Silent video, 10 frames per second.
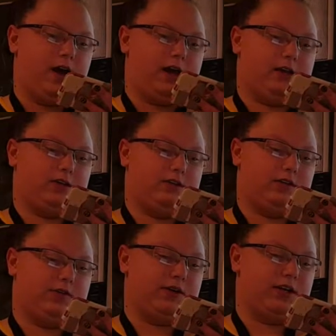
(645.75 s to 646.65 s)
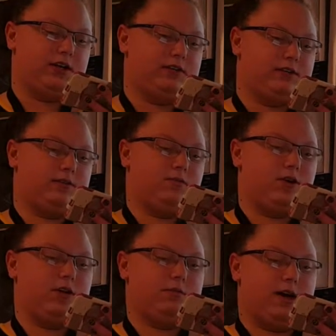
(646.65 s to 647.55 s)
and
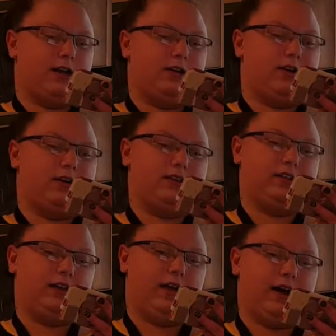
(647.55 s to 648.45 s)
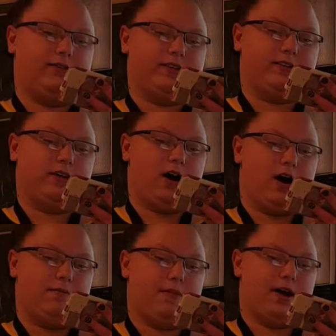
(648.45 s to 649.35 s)
21 men lost their lives in
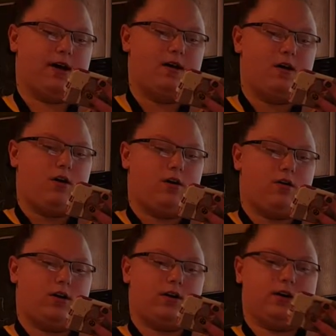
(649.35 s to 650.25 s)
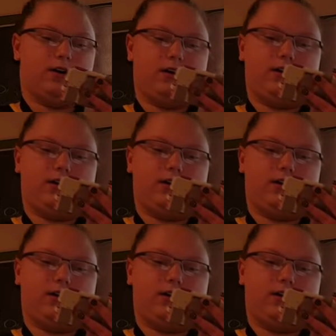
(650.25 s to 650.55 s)
combat or